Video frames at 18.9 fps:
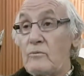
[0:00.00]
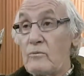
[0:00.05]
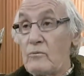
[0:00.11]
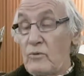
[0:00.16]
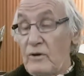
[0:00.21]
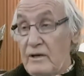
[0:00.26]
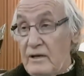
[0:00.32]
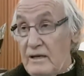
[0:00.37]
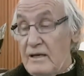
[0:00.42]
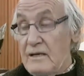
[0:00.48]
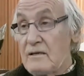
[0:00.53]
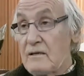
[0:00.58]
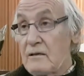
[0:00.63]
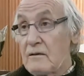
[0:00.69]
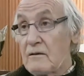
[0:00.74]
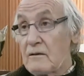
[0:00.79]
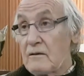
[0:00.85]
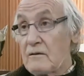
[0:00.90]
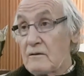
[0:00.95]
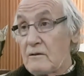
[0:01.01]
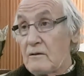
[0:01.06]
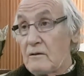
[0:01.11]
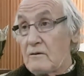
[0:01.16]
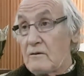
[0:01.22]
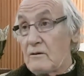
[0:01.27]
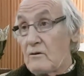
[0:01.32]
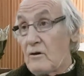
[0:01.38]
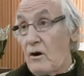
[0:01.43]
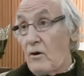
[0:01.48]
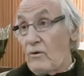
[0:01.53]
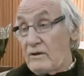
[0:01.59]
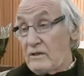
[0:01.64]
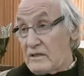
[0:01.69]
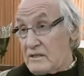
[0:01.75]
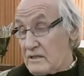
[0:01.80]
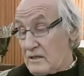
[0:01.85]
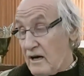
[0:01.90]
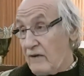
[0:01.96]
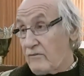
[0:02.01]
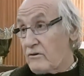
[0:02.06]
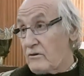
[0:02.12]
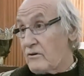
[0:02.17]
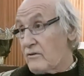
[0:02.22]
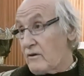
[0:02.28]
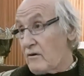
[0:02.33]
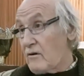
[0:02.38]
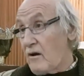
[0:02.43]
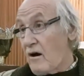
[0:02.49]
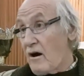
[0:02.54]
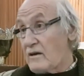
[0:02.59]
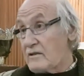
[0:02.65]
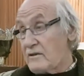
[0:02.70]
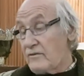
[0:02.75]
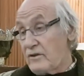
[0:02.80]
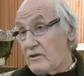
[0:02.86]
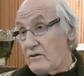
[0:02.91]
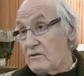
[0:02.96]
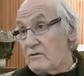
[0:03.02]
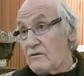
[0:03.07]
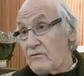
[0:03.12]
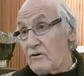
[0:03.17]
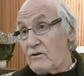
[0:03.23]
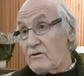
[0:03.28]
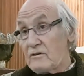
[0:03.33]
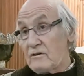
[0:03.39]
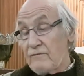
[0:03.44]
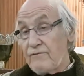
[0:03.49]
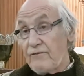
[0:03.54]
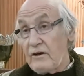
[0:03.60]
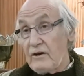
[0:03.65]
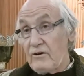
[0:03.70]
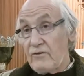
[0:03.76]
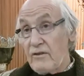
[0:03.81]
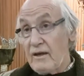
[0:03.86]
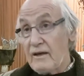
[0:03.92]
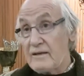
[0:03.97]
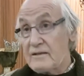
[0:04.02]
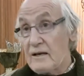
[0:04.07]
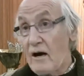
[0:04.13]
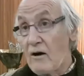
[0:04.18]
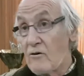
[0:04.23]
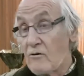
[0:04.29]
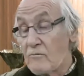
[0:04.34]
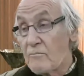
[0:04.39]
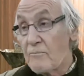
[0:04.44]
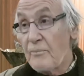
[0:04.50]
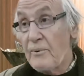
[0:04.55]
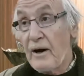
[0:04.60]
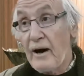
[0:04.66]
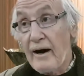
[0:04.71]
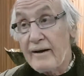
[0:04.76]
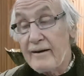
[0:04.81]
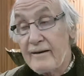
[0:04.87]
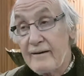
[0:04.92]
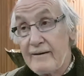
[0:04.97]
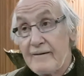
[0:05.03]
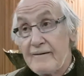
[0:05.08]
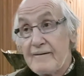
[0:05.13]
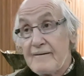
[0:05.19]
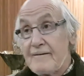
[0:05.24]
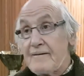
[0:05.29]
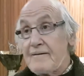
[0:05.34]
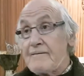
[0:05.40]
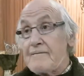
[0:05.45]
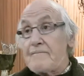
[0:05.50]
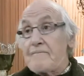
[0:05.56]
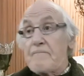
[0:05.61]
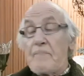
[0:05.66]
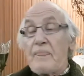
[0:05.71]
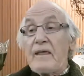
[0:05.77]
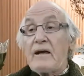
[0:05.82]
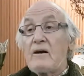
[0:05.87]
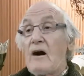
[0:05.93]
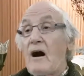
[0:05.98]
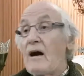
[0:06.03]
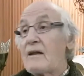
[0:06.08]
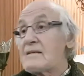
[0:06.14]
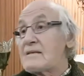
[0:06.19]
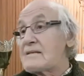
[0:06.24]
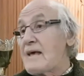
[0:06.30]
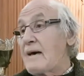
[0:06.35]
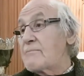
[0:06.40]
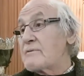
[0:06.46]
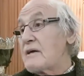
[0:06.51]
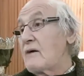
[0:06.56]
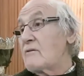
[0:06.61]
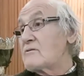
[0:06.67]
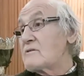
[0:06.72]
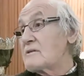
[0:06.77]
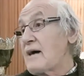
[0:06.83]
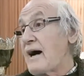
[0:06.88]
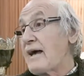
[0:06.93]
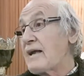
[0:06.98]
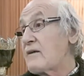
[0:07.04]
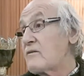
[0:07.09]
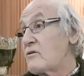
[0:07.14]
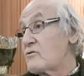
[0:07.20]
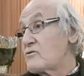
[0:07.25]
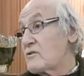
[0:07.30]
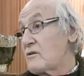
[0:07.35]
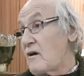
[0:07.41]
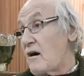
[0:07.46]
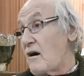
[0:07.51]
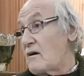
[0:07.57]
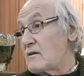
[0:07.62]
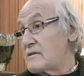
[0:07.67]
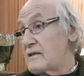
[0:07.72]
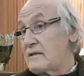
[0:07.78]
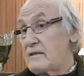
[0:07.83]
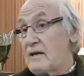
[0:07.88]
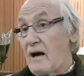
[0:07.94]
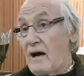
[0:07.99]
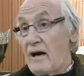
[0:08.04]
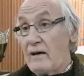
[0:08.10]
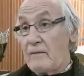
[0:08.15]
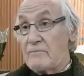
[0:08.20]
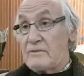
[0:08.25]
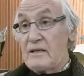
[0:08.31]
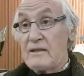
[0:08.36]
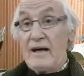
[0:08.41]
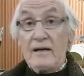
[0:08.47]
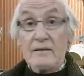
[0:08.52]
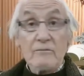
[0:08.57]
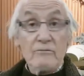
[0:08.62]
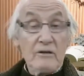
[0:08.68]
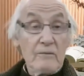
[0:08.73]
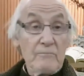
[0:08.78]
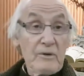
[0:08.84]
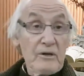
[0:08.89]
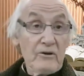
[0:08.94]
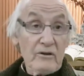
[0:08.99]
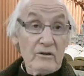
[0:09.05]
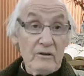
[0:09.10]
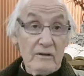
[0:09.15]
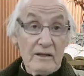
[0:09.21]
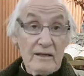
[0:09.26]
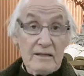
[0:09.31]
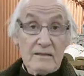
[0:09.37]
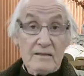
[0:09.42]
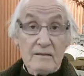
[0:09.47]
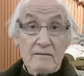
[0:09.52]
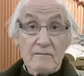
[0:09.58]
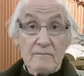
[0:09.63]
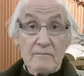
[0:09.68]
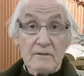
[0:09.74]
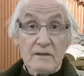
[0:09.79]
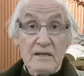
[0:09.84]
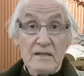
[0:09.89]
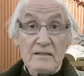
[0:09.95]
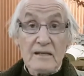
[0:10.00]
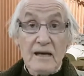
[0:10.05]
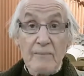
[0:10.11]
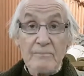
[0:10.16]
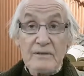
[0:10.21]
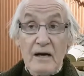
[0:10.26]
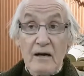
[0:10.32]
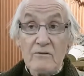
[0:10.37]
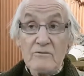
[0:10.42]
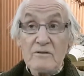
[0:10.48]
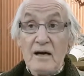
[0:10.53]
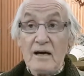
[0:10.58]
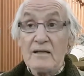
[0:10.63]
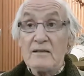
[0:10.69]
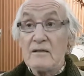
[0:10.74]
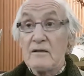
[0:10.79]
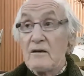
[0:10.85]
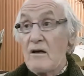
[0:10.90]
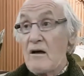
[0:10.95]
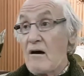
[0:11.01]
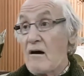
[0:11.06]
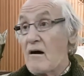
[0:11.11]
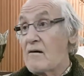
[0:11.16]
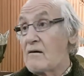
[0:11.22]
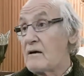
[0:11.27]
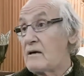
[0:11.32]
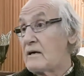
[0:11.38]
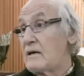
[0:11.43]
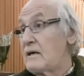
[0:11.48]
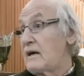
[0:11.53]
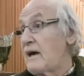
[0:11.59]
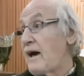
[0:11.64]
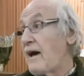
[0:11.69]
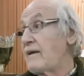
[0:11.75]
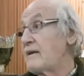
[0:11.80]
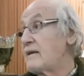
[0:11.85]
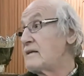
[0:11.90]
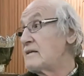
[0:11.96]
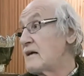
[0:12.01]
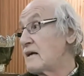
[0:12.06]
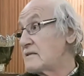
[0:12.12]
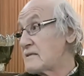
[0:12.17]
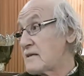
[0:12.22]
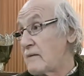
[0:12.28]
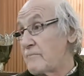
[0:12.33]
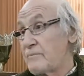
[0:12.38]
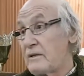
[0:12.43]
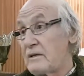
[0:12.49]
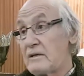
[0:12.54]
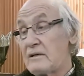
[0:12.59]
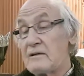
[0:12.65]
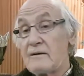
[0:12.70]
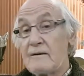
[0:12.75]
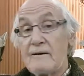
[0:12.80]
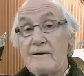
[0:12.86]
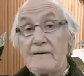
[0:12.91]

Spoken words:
we need to know and discover the laws of the universe to figure things out, but God steps outside of those laws at times, and that's what a miracle is. He steps outside the law, and he does something